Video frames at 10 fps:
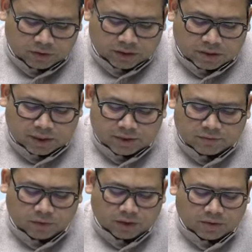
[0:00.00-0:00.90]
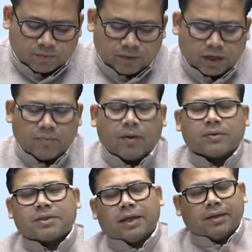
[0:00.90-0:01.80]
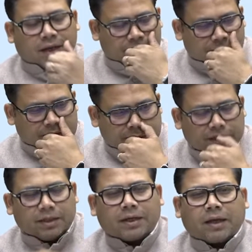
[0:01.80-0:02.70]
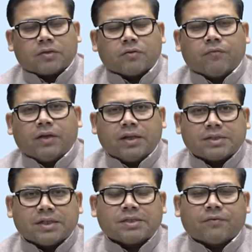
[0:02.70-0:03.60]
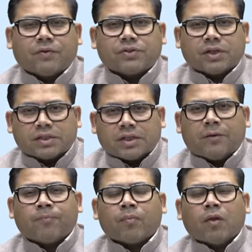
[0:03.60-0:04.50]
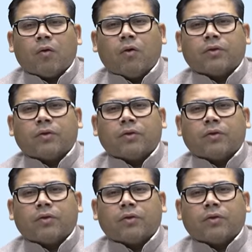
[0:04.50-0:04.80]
So this is what is Mickey Mouse sign that we see in case of venous insufficiency,